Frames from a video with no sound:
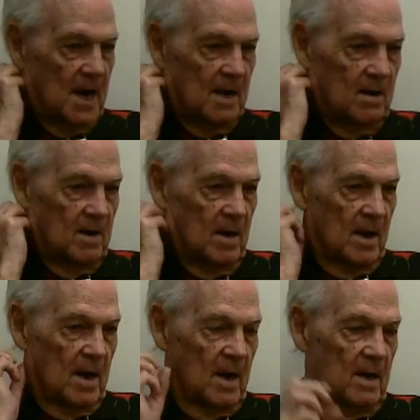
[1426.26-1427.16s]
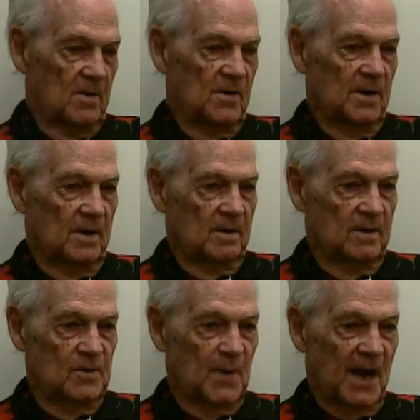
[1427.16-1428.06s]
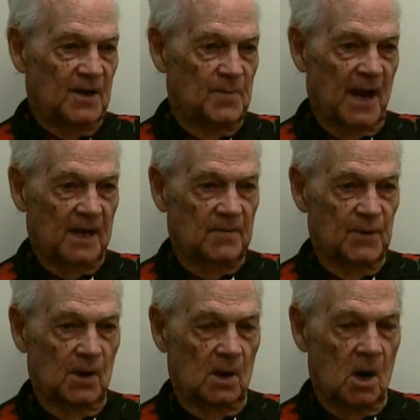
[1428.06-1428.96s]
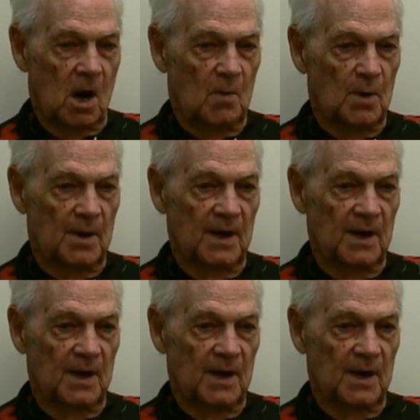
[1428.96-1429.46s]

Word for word: I sent a dispatch back to Pearl Harbor,